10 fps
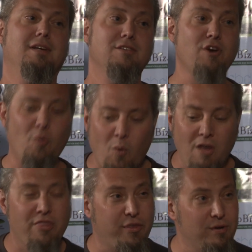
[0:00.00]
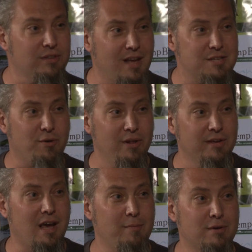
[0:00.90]
So 1/3 less oil and
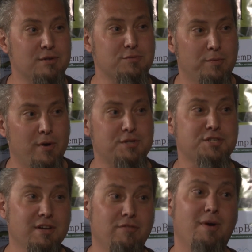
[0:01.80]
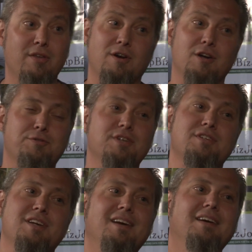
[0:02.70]
chemicals we're purchasing from other countries.
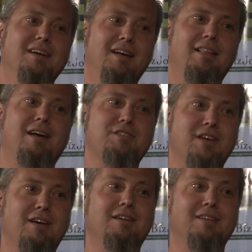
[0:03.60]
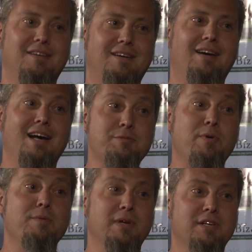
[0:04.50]
That's a
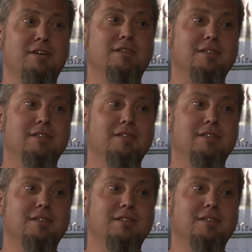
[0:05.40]
pretty big deal.